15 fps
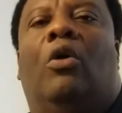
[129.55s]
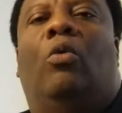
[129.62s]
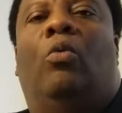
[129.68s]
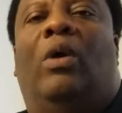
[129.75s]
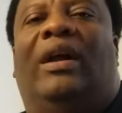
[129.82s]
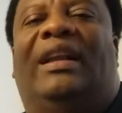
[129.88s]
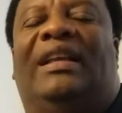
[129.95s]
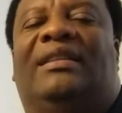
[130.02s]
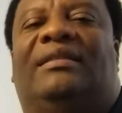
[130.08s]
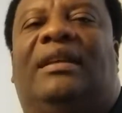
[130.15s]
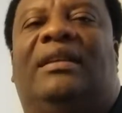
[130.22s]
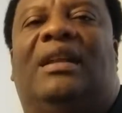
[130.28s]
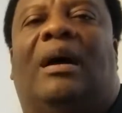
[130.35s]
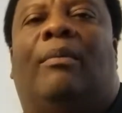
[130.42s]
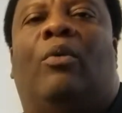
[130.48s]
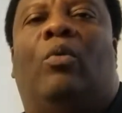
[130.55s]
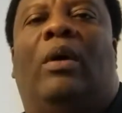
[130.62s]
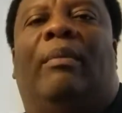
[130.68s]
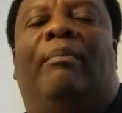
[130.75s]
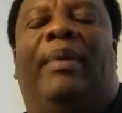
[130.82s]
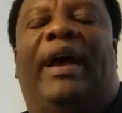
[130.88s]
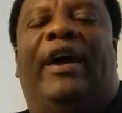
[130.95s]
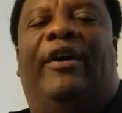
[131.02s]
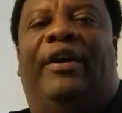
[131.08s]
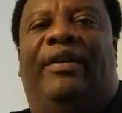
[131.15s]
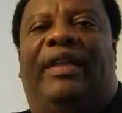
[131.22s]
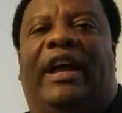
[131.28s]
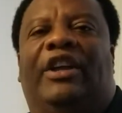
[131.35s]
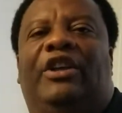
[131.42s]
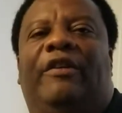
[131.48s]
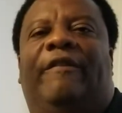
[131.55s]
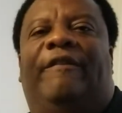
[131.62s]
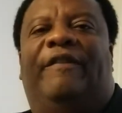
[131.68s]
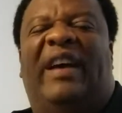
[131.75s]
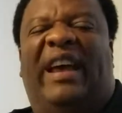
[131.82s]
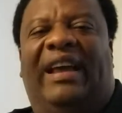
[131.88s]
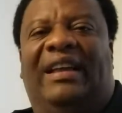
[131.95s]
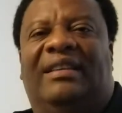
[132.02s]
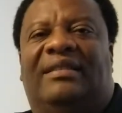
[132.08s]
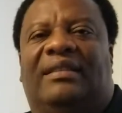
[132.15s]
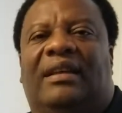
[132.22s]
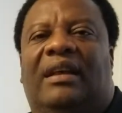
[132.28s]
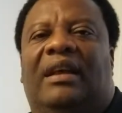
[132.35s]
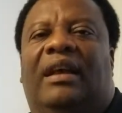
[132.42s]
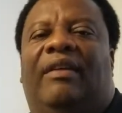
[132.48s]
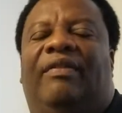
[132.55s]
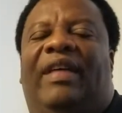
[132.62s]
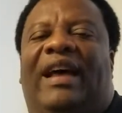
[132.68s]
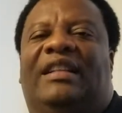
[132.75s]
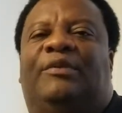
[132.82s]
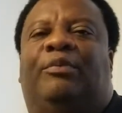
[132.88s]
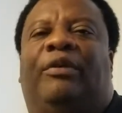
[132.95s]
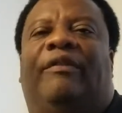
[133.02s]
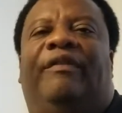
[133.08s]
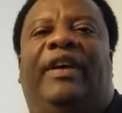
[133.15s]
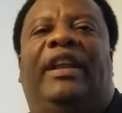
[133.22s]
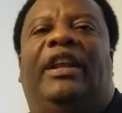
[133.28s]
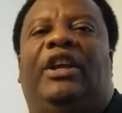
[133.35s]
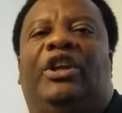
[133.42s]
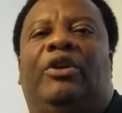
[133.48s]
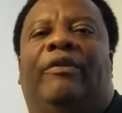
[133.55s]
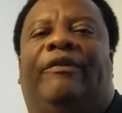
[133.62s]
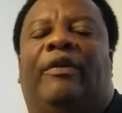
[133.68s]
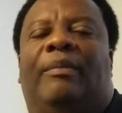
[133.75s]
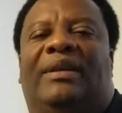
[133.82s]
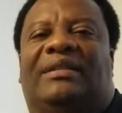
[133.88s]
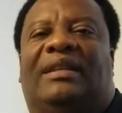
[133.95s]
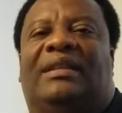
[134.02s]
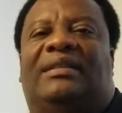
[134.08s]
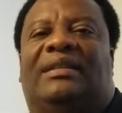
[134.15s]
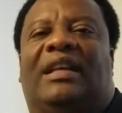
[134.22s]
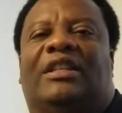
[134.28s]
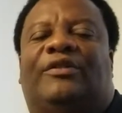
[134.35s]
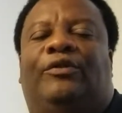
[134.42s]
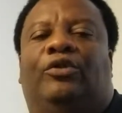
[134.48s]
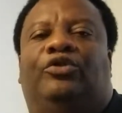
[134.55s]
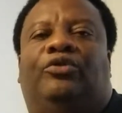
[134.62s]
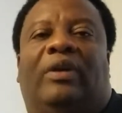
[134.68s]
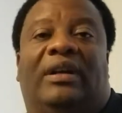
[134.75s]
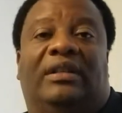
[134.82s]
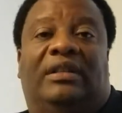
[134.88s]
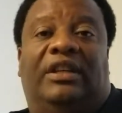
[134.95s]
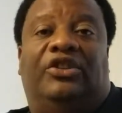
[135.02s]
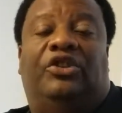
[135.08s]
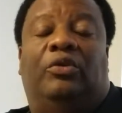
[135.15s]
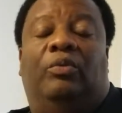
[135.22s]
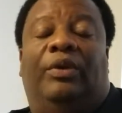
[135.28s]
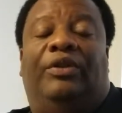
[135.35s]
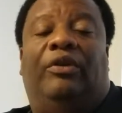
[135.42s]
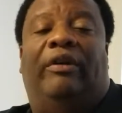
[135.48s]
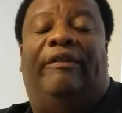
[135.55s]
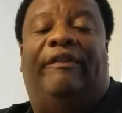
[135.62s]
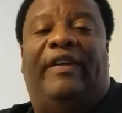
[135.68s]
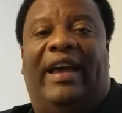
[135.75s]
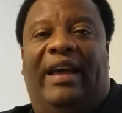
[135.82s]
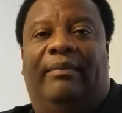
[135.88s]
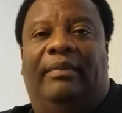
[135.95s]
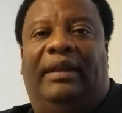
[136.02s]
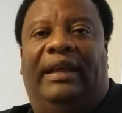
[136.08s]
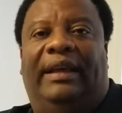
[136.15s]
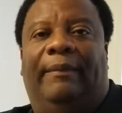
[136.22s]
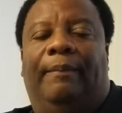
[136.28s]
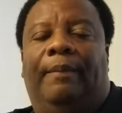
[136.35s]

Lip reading: what is the number one barrier that you face that's preventing you from a successful transition with your family?